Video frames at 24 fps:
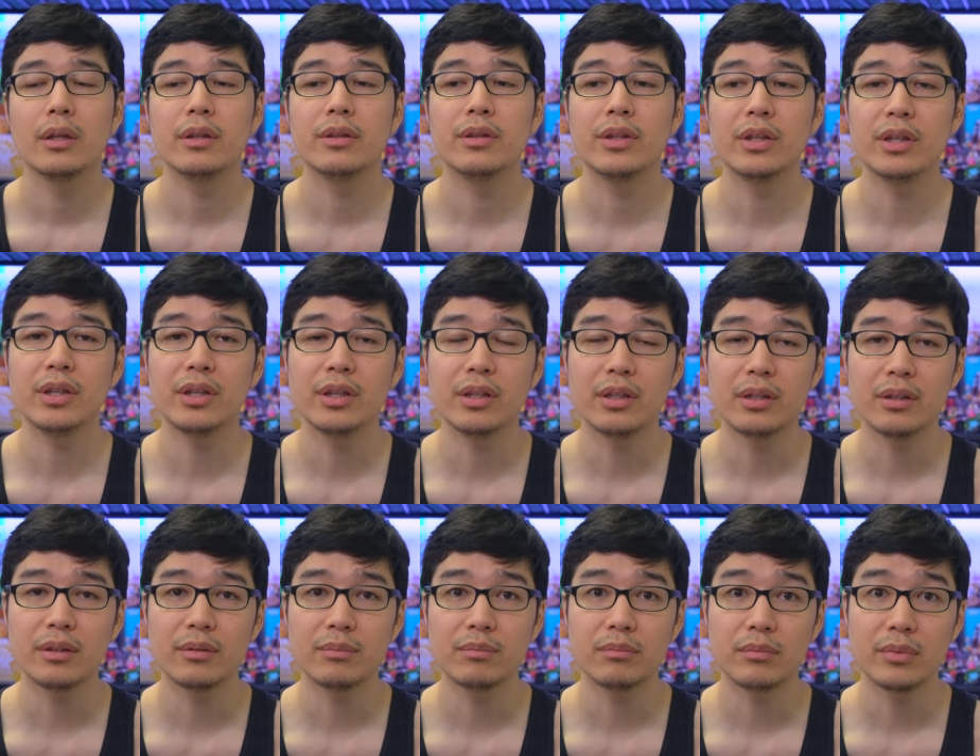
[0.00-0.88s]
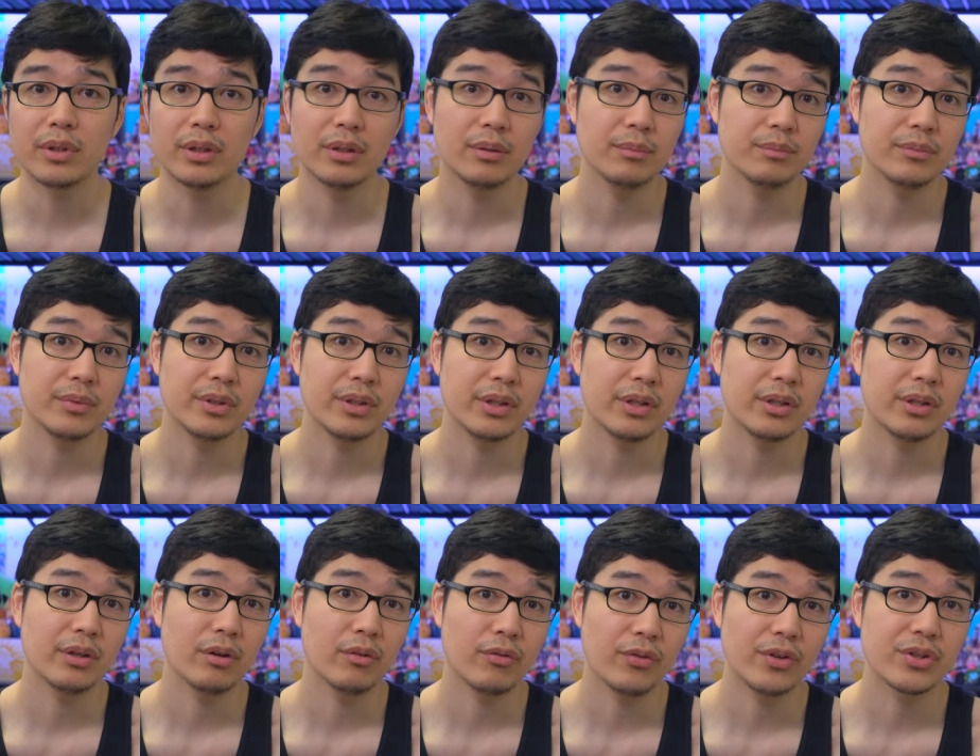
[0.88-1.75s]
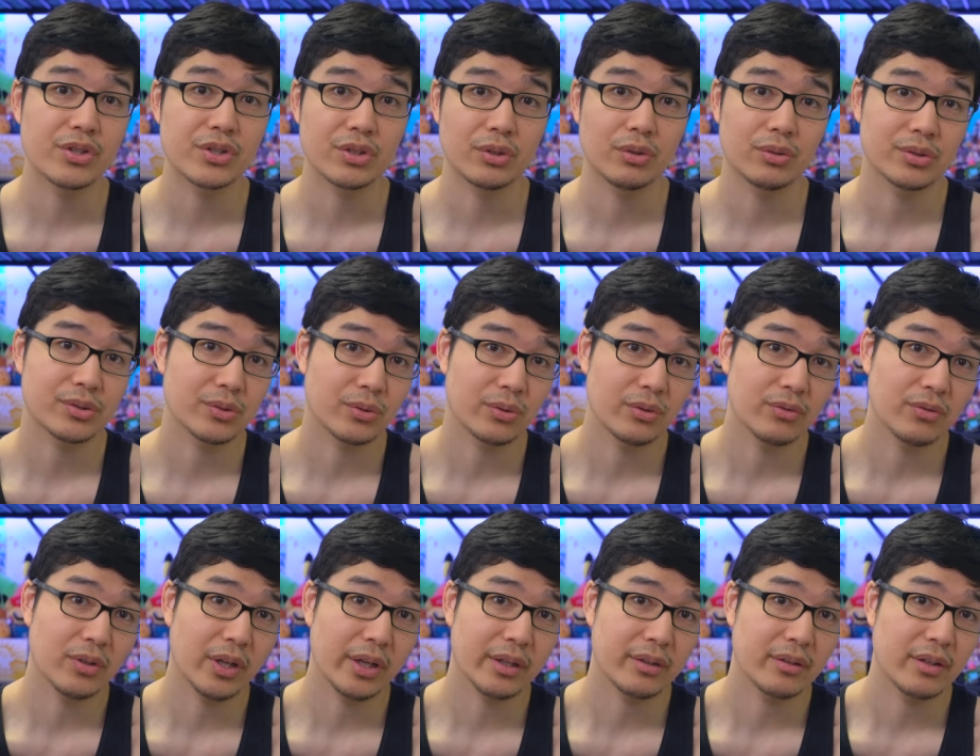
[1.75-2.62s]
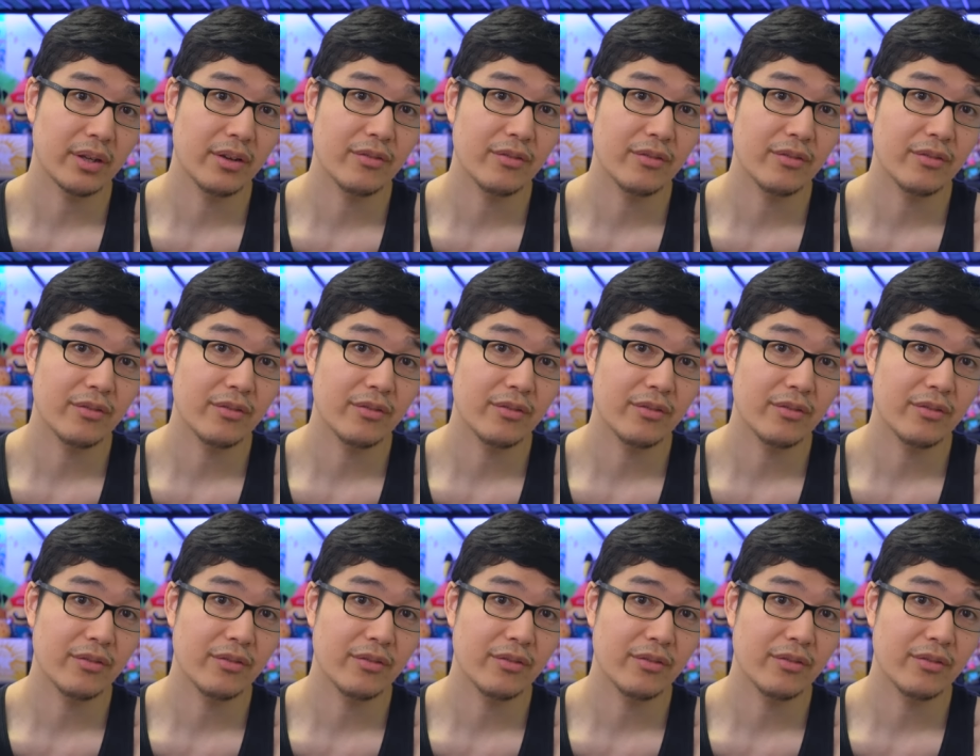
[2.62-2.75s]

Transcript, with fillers: the you know the official sort of like